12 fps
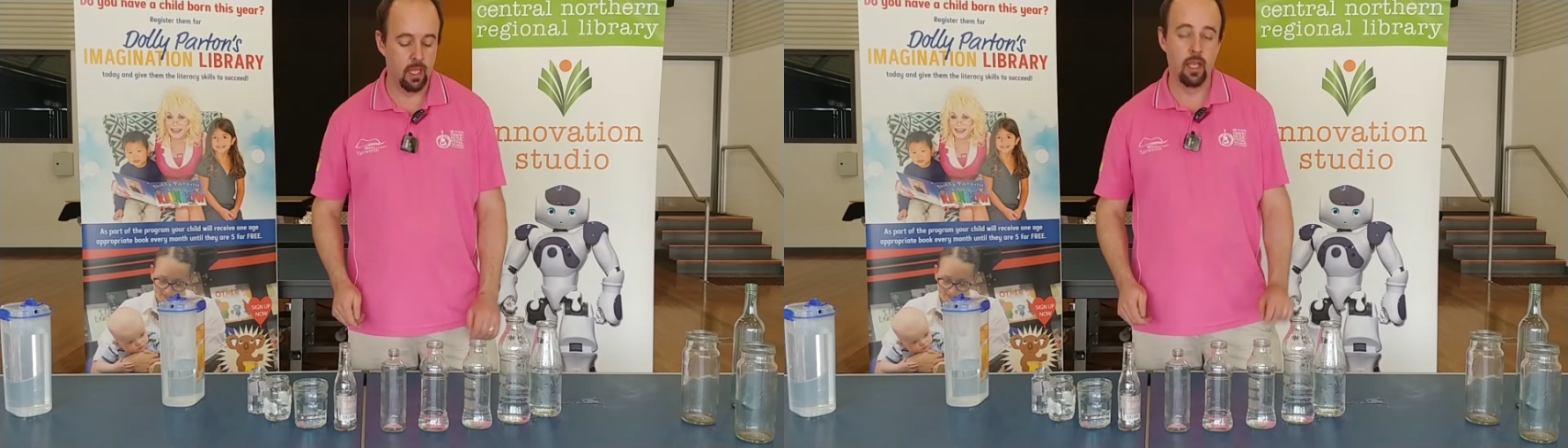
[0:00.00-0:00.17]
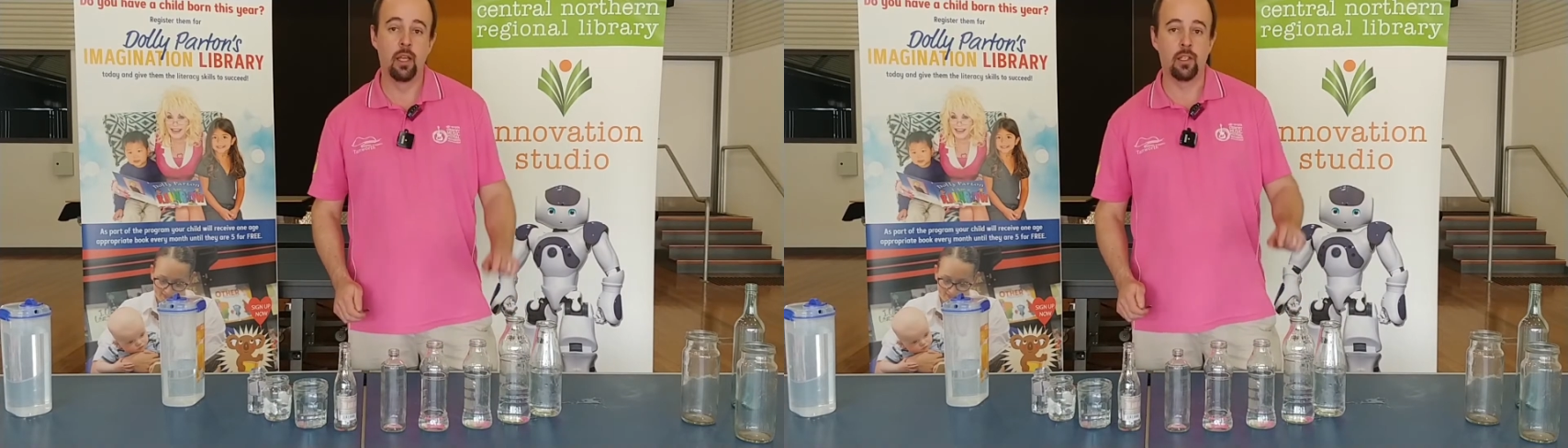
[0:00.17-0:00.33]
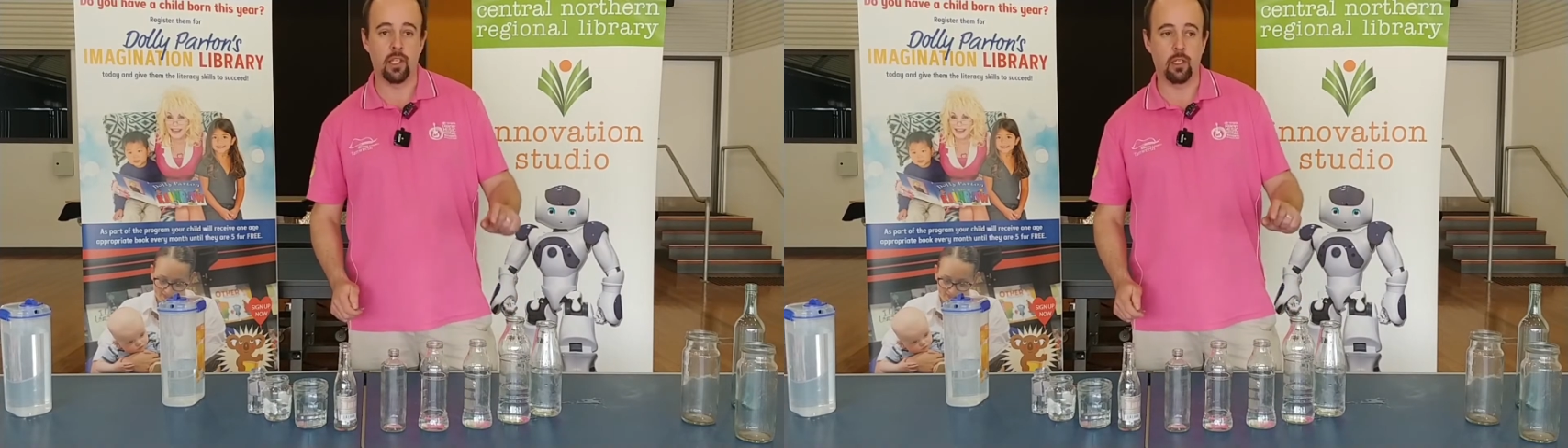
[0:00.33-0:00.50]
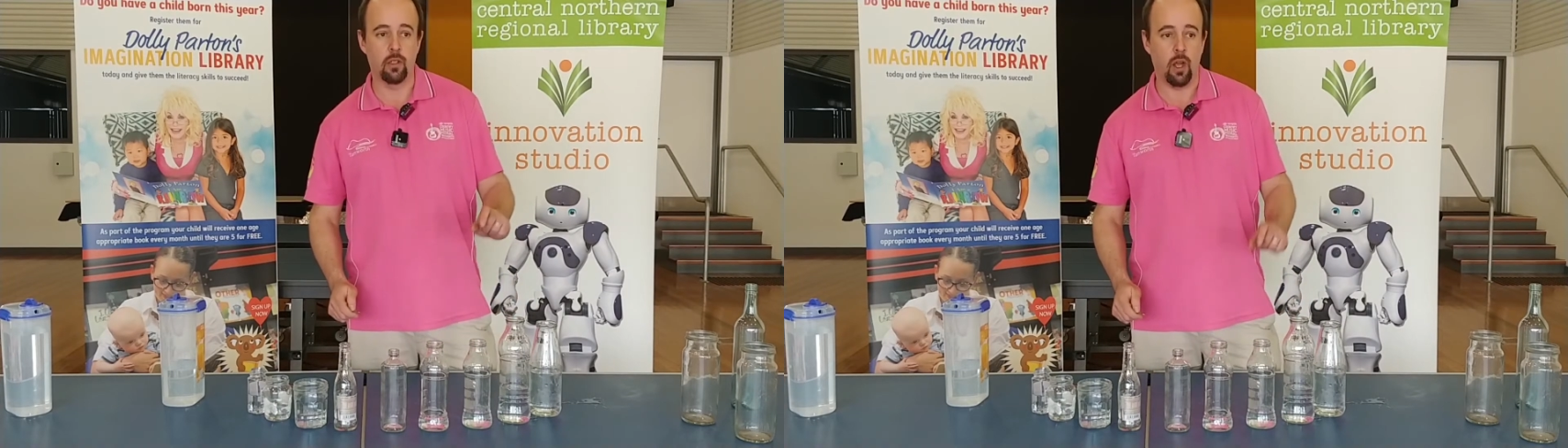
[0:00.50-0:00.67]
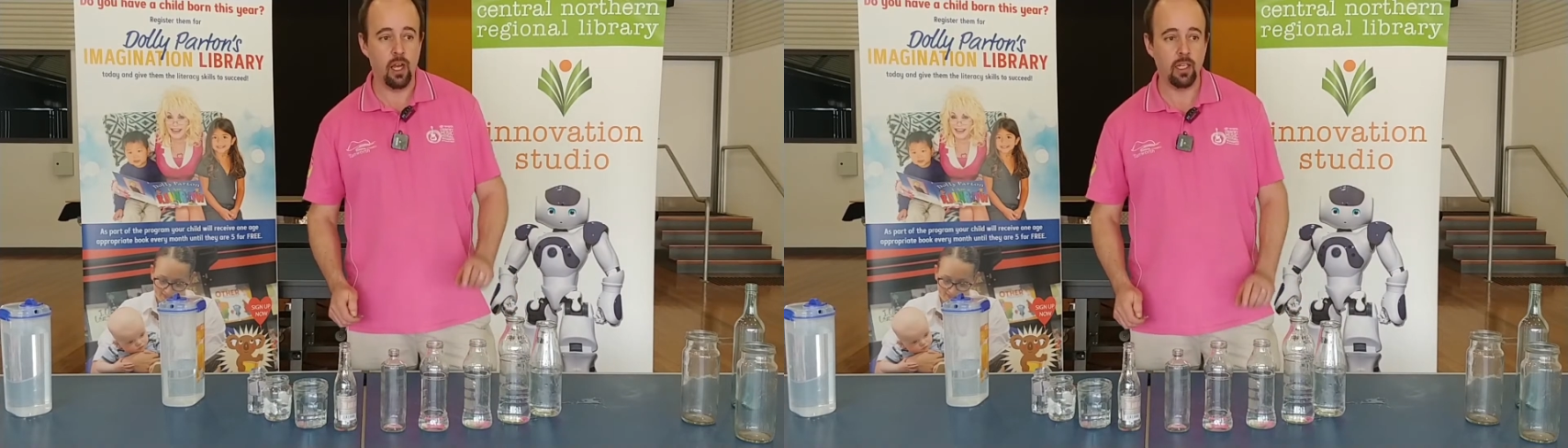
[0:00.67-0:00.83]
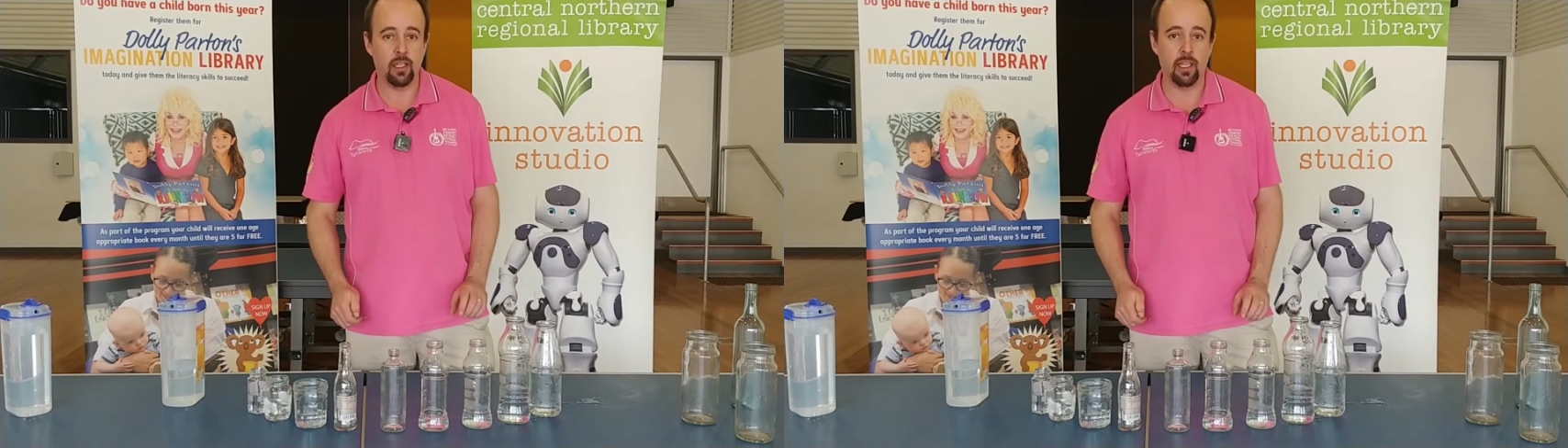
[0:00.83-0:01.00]
So I'm
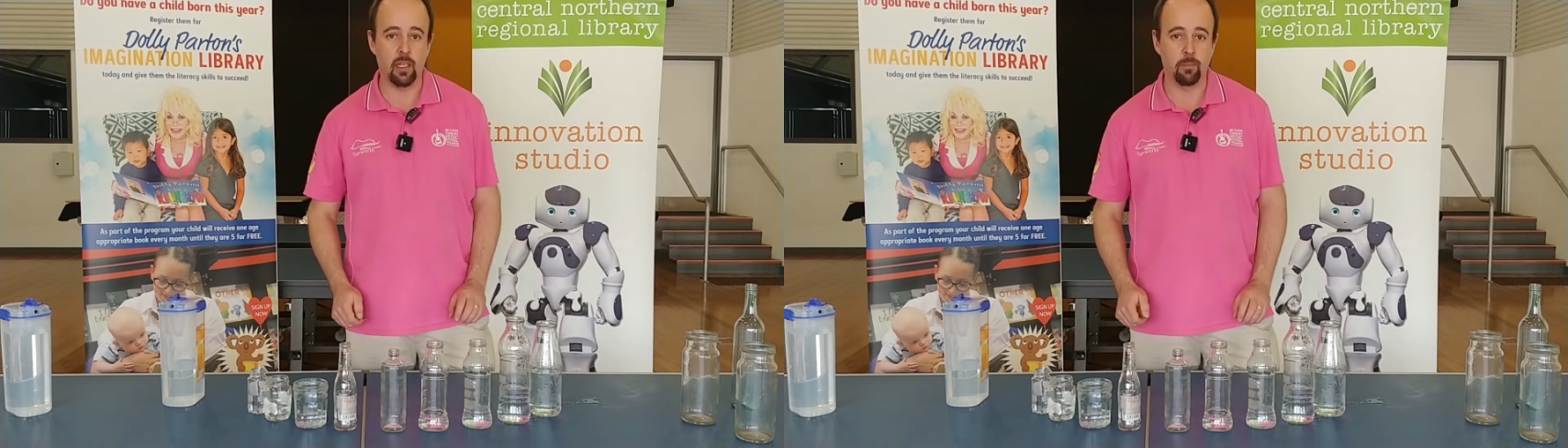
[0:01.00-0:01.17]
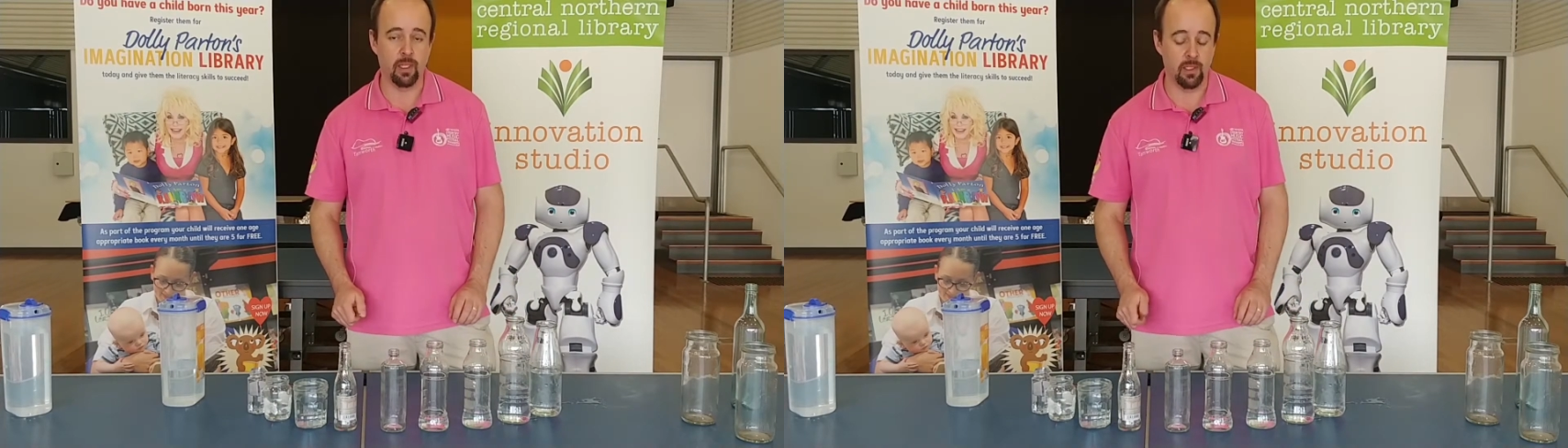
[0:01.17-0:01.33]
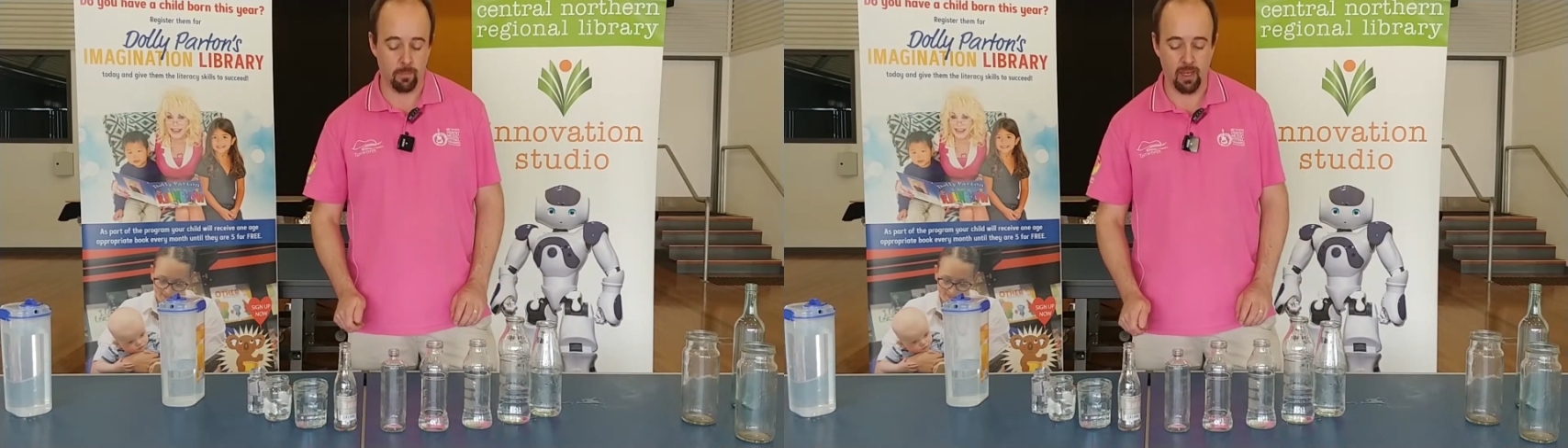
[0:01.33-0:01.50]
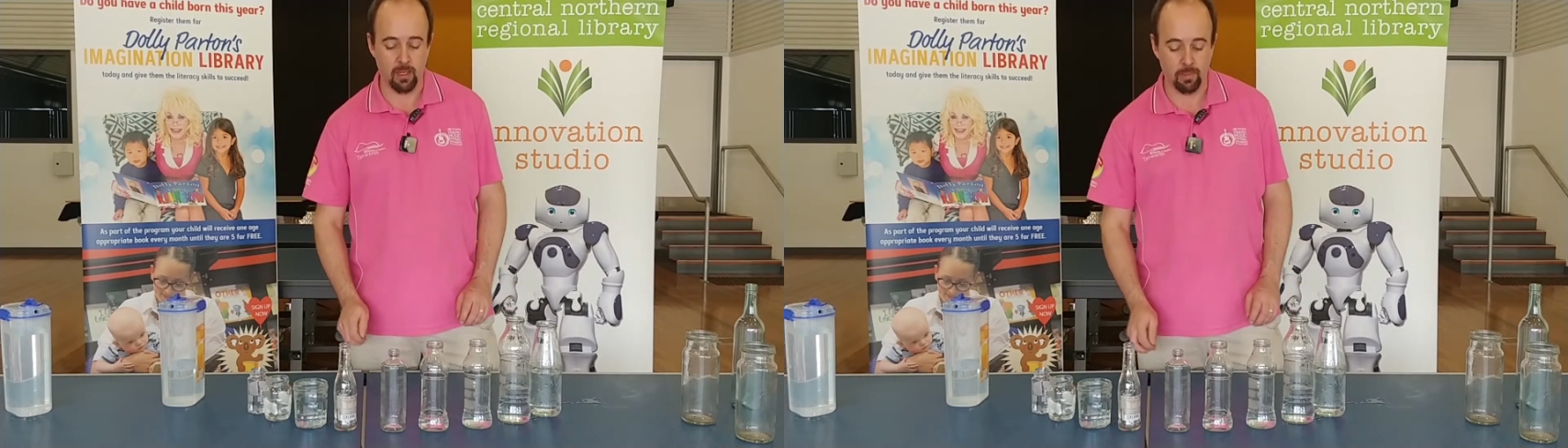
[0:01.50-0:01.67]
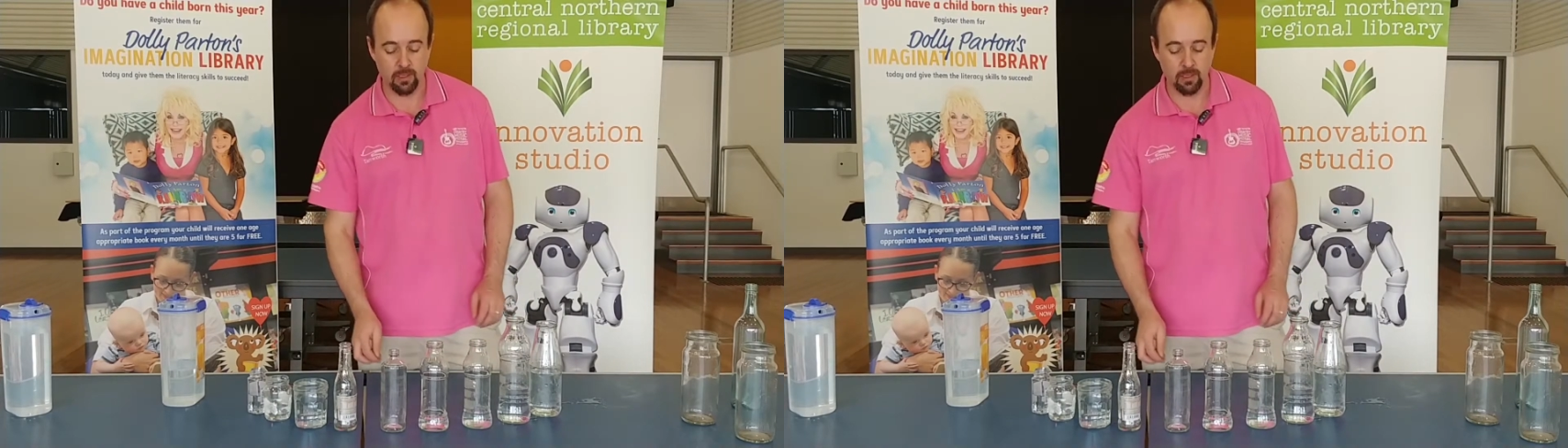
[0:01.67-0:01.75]
going to get a bit of paper,